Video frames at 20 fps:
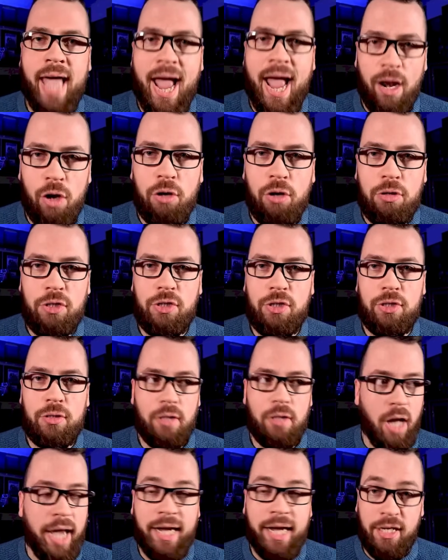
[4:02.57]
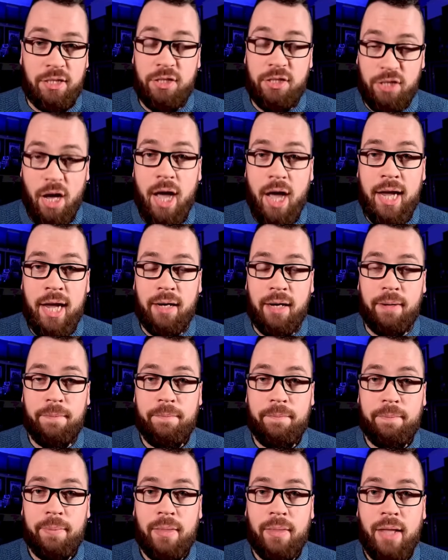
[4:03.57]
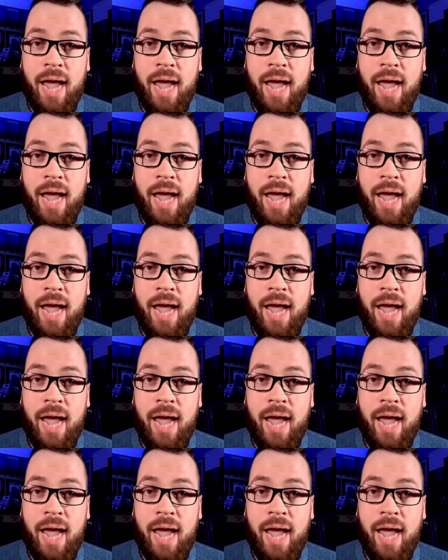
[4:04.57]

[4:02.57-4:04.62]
that looks like a design.